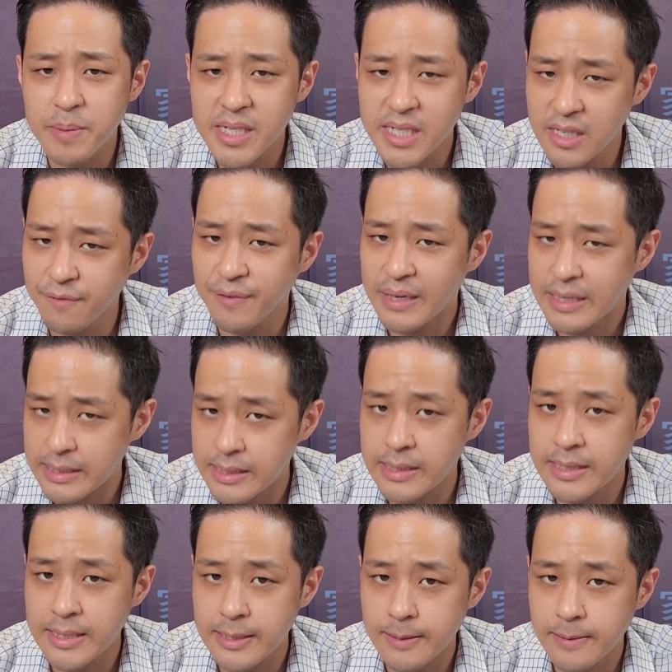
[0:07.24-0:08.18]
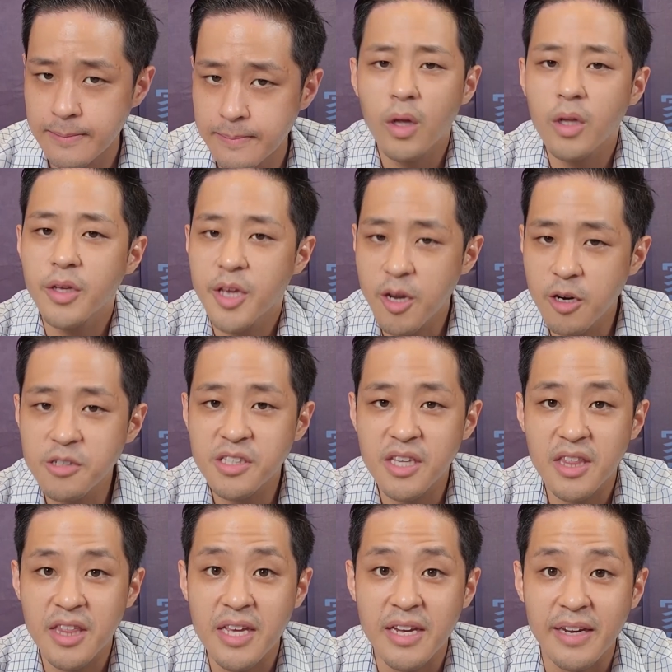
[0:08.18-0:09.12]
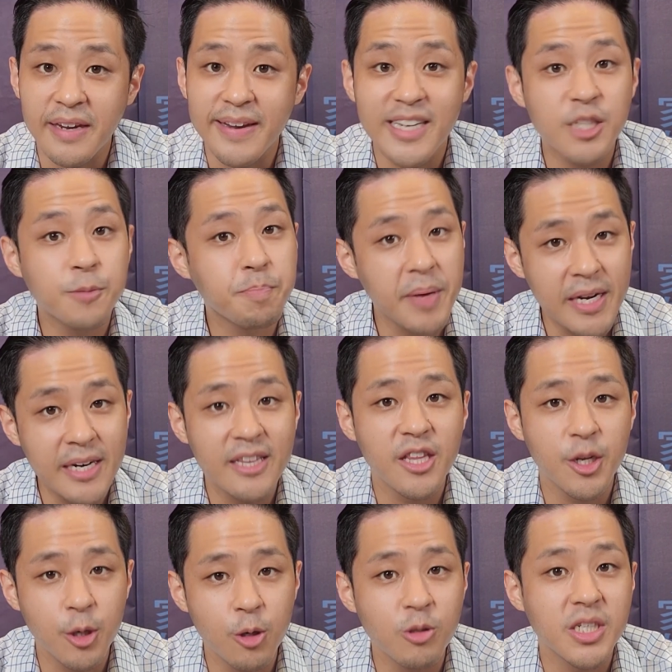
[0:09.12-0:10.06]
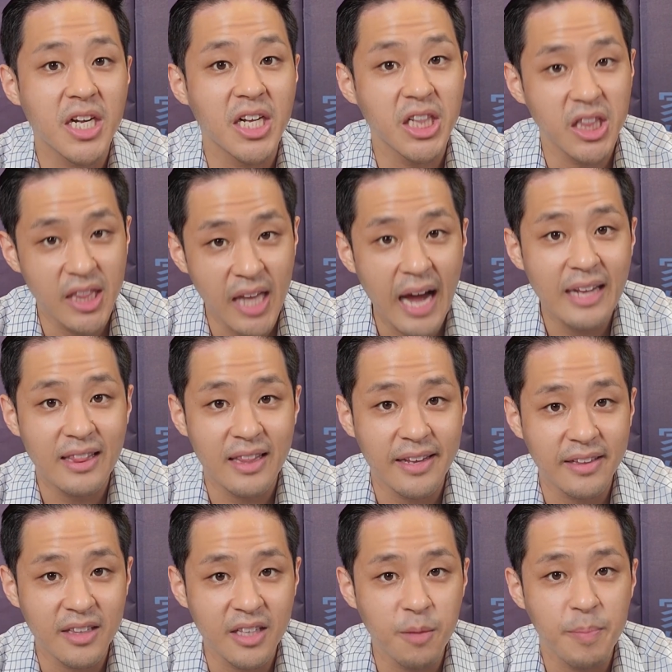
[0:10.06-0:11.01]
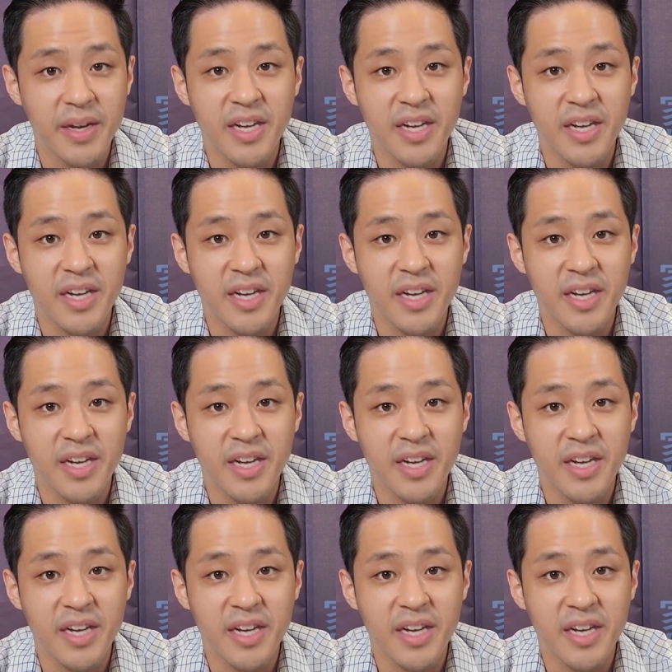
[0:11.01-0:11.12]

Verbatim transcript: specific, isn't it? Well, here's the thing it's been in the news a lot lately